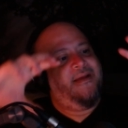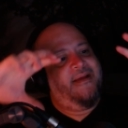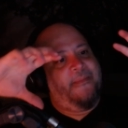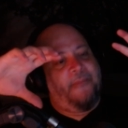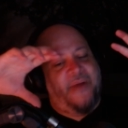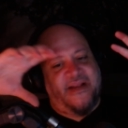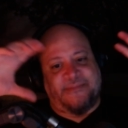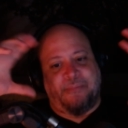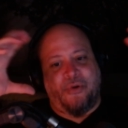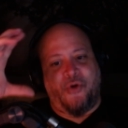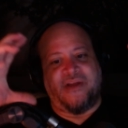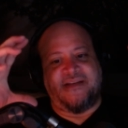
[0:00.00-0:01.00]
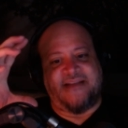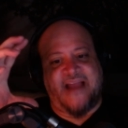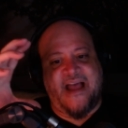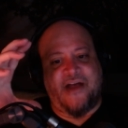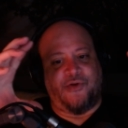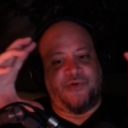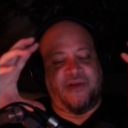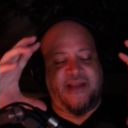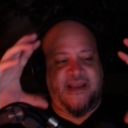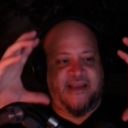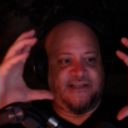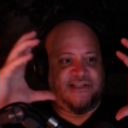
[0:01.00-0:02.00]
but it's broken down
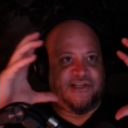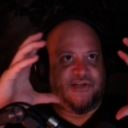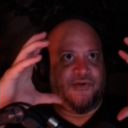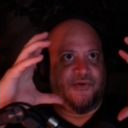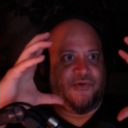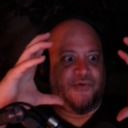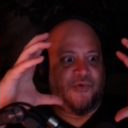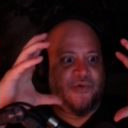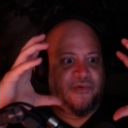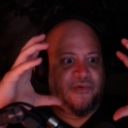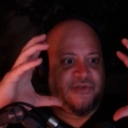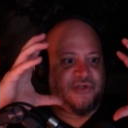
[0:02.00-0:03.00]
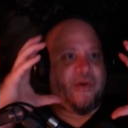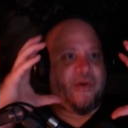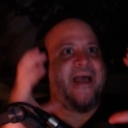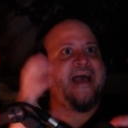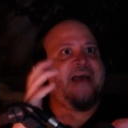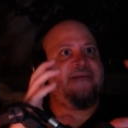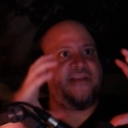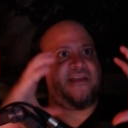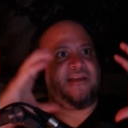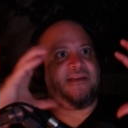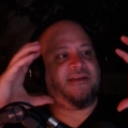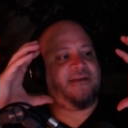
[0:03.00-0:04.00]
into
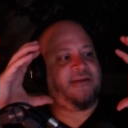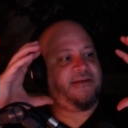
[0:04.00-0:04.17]
having